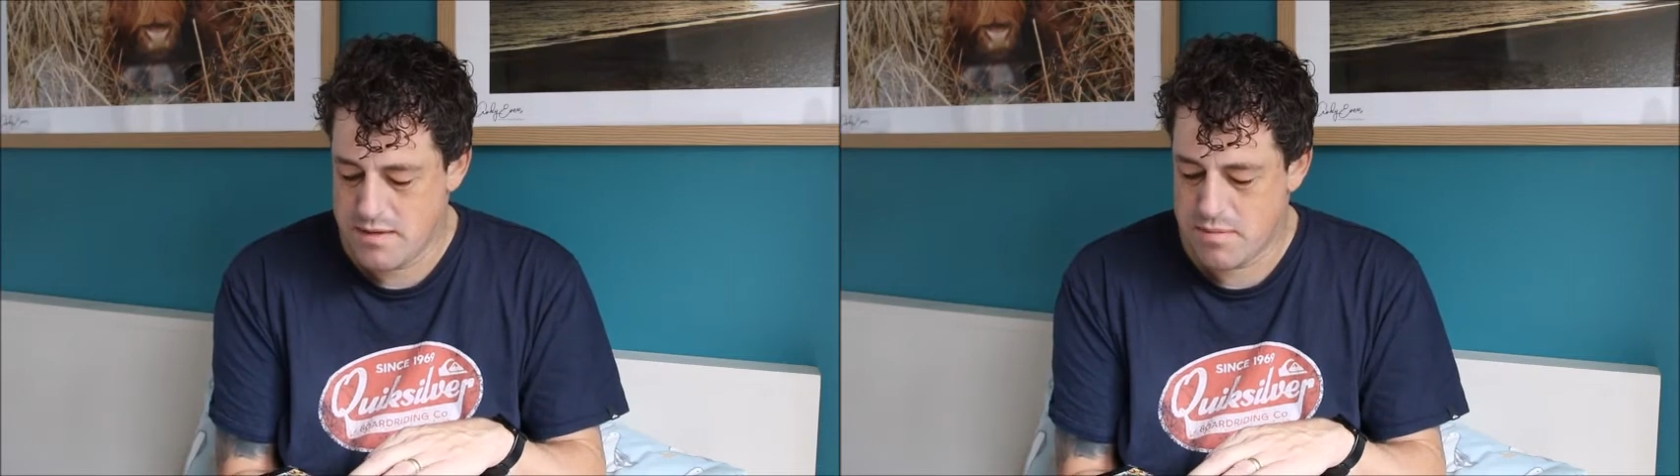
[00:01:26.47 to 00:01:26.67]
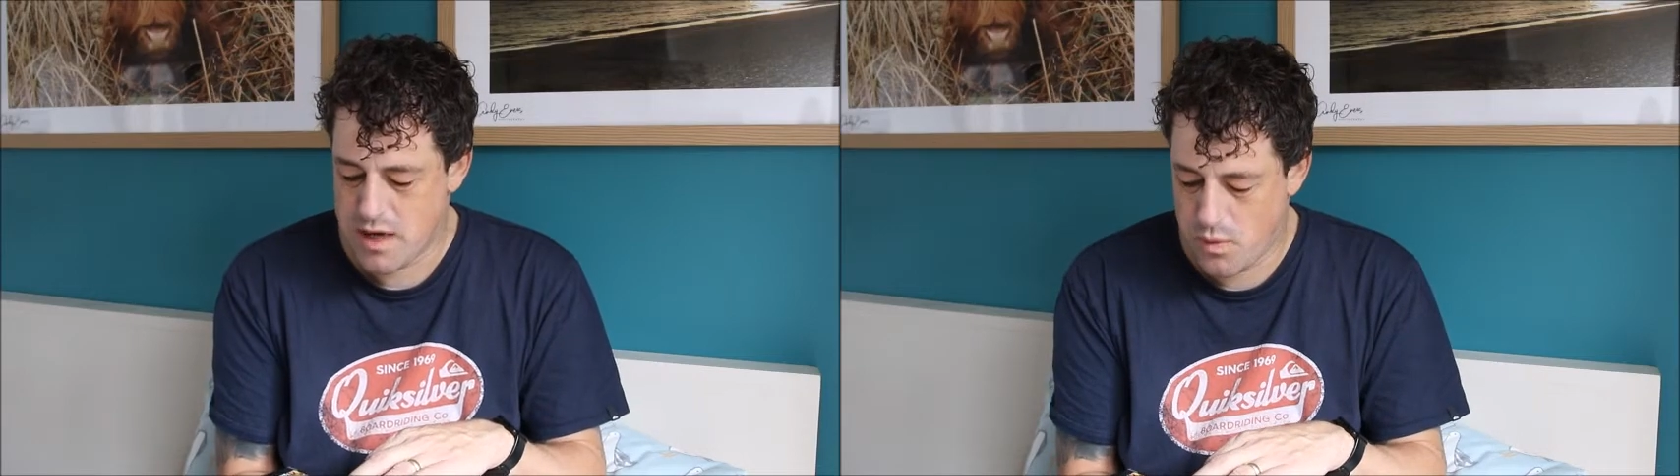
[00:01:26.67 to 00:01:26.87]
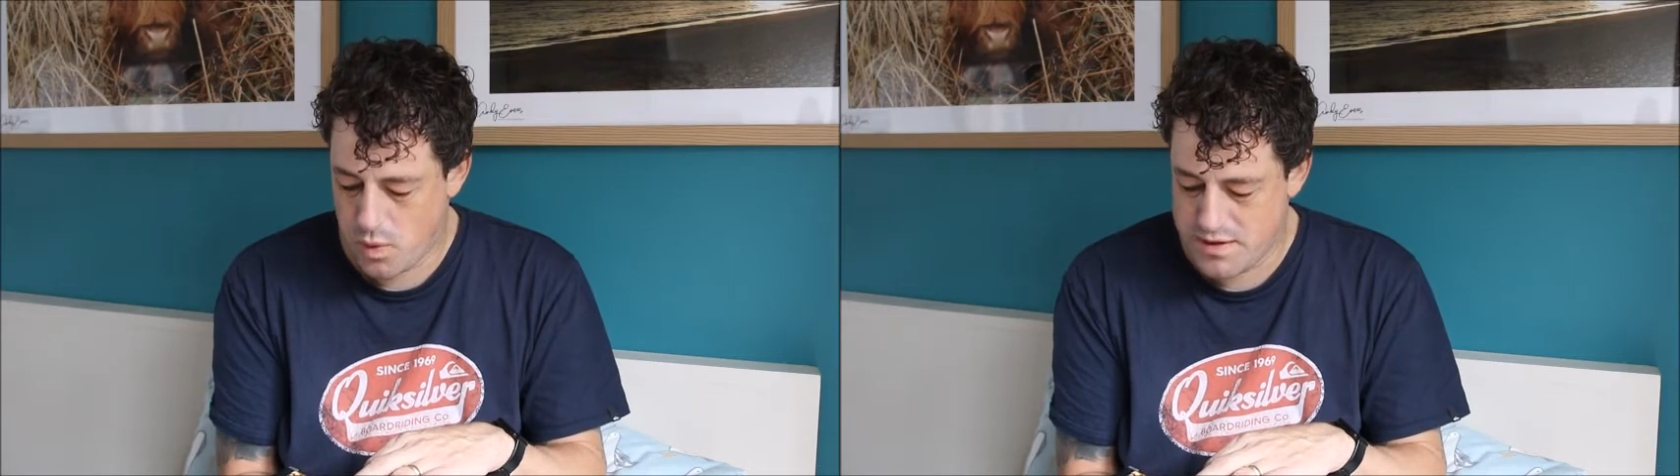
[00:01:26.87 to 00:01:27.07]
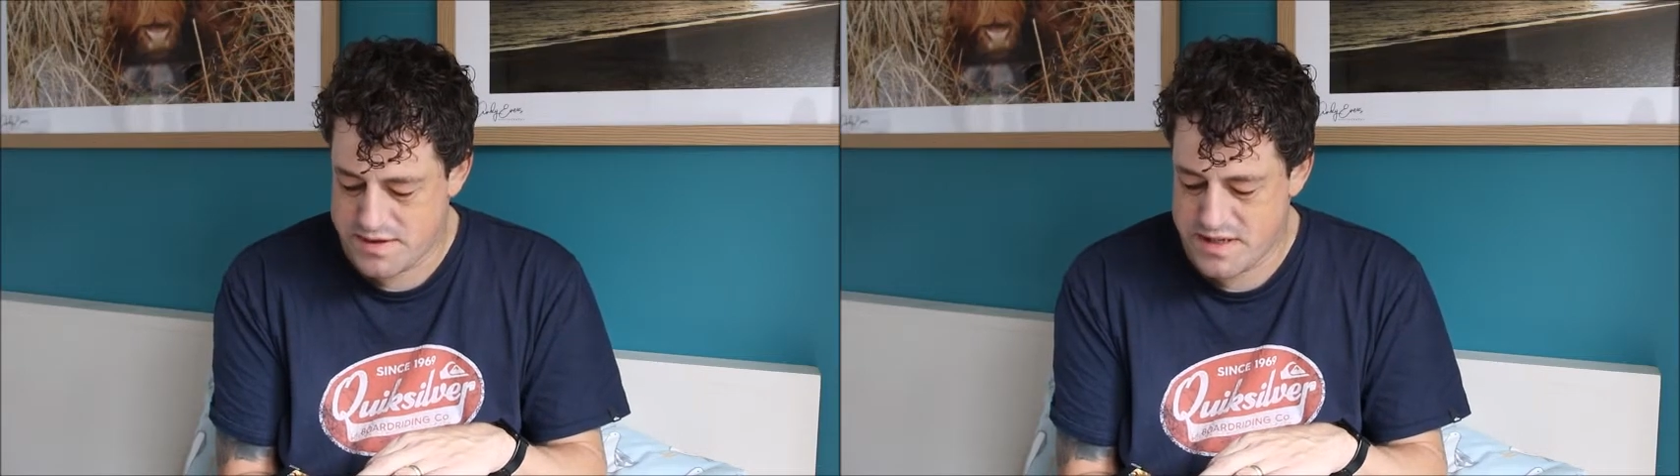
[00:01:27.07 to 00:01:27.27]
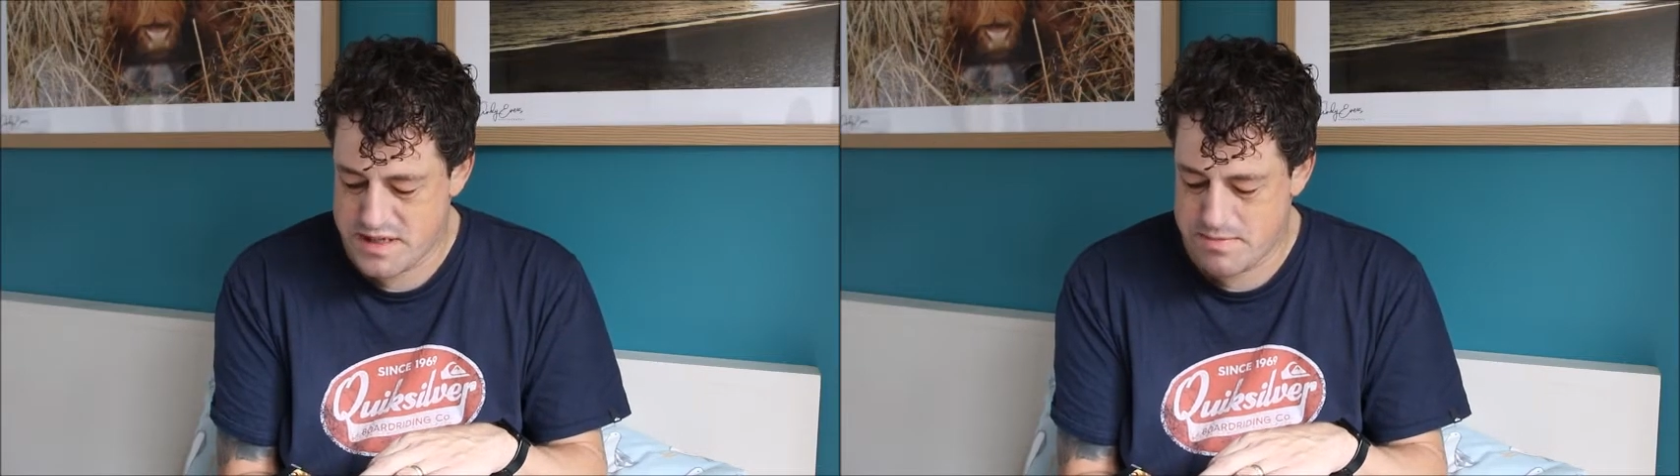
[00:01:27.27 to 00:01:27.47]
but he
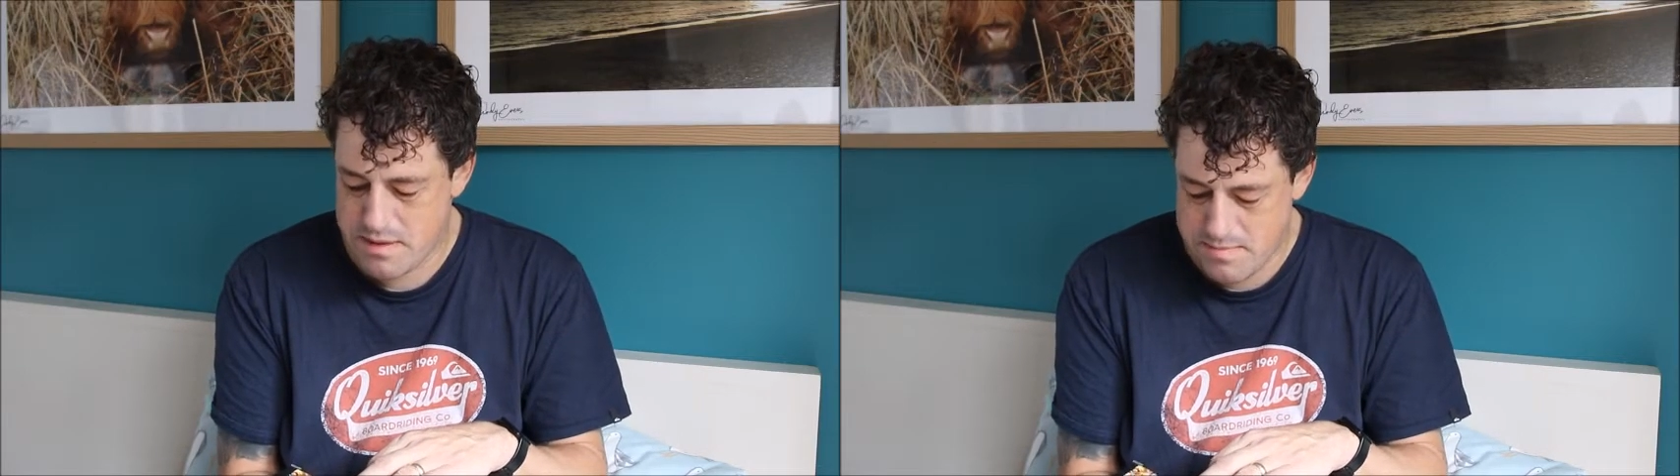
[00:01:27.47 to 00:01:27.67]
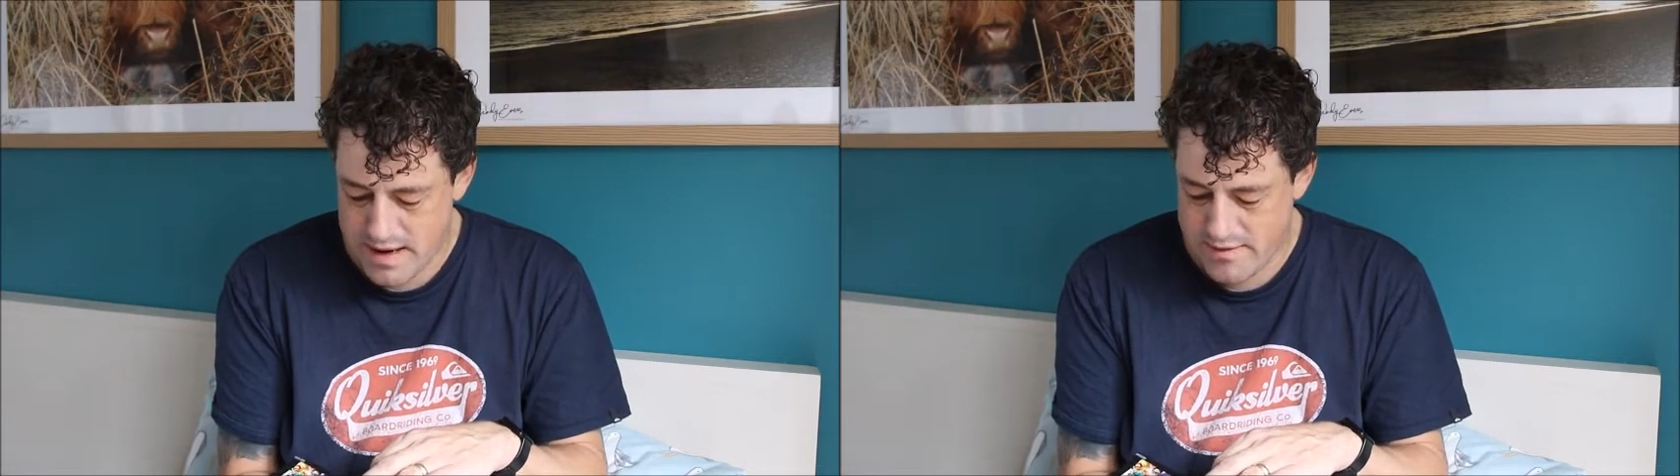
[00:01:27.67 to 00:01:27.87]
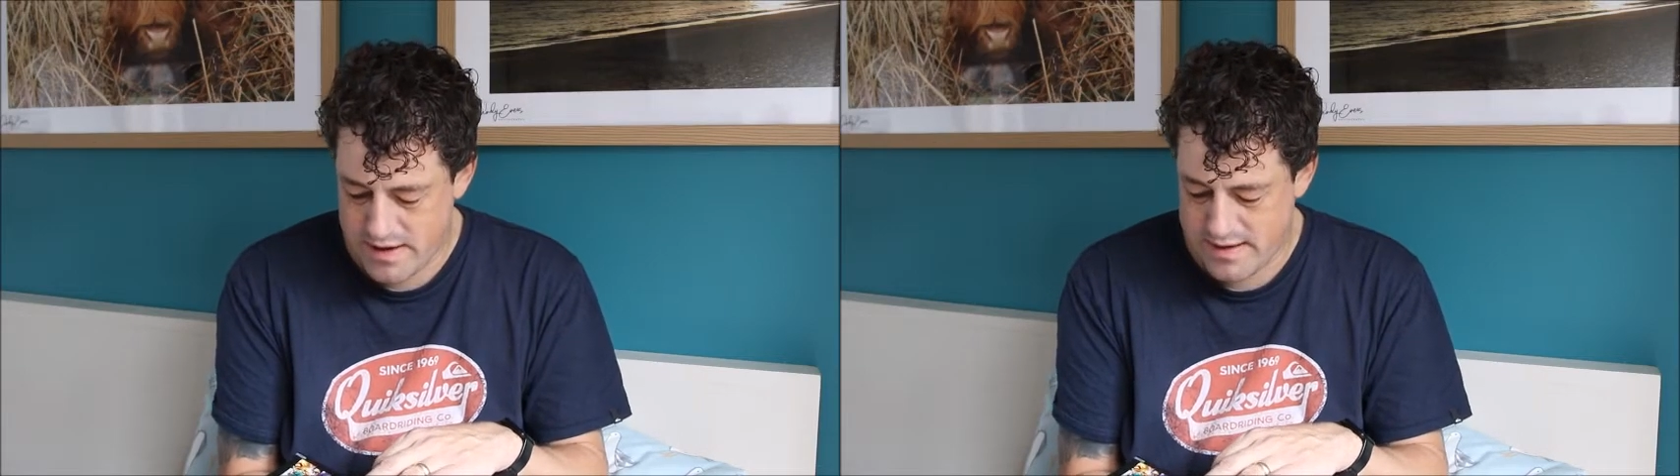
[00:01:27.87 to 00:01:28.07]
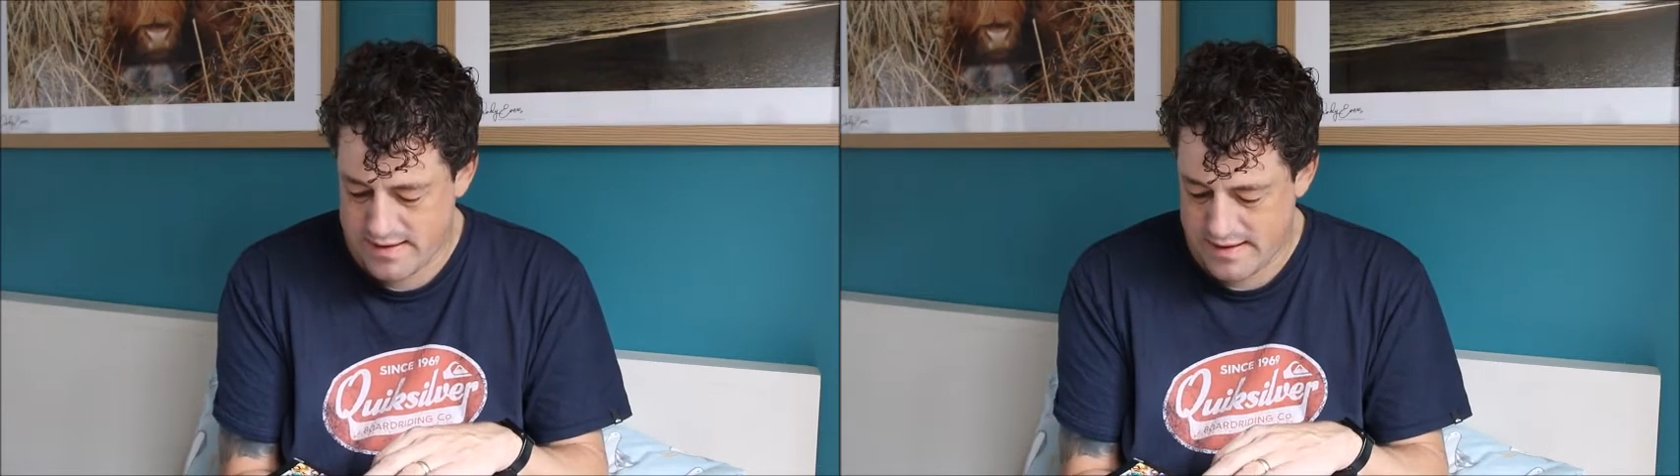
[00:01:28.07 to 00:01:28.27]
wanted to be buried